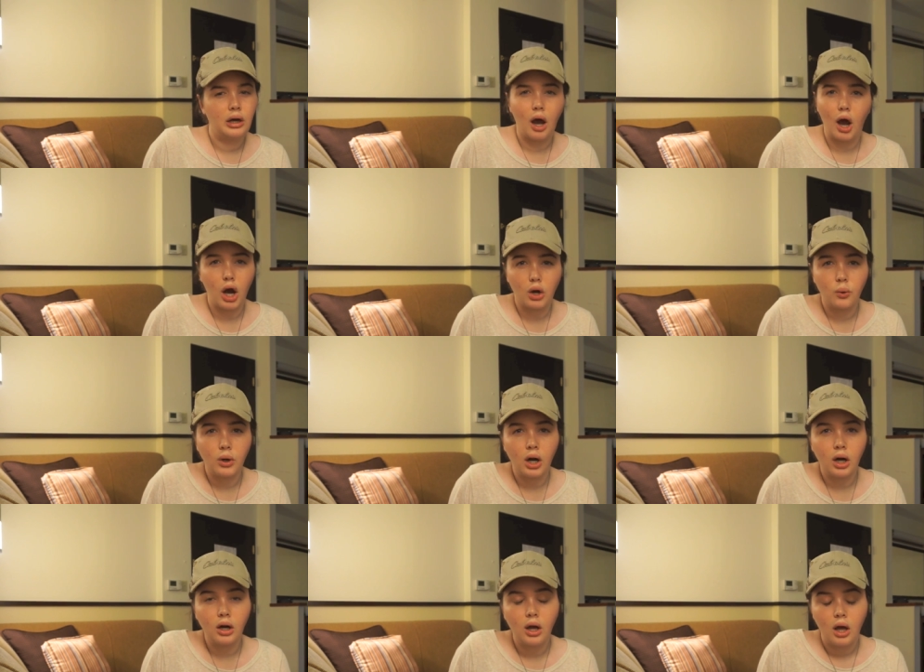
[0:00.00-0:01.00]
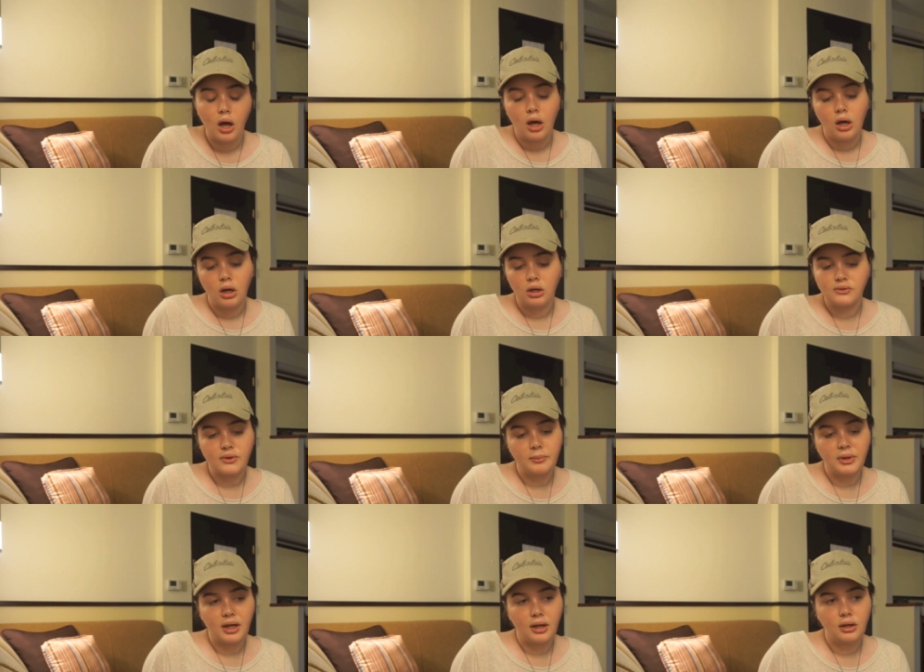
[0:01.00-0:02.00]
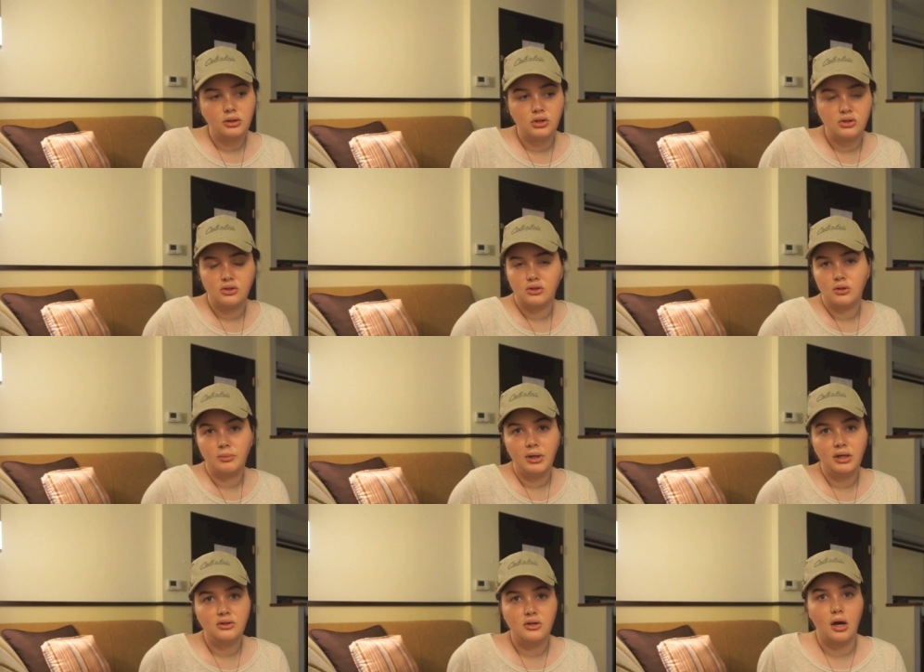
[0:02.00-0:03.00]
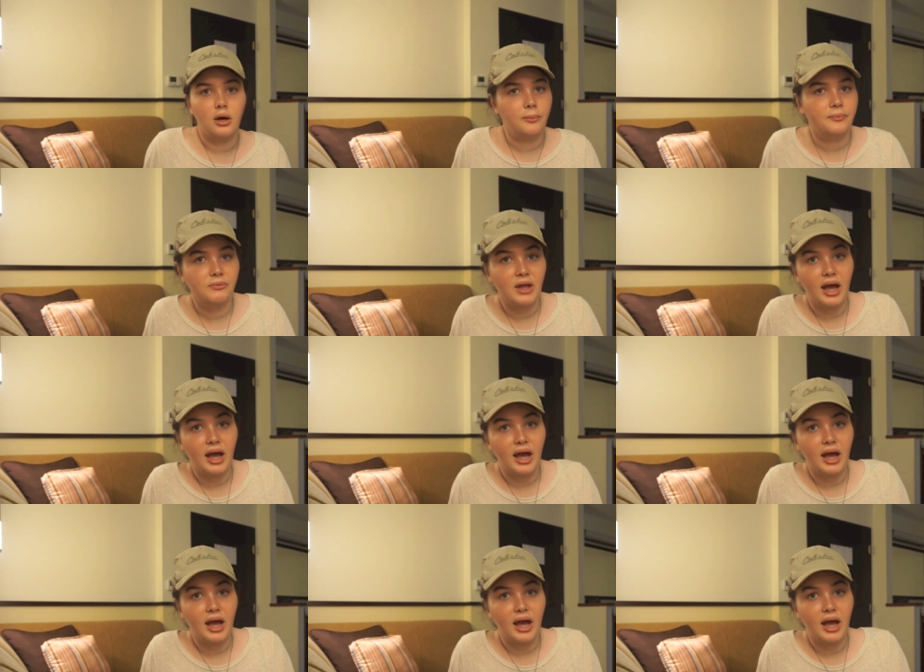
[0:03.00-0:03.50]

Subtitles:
awkward or something, and just stupid. So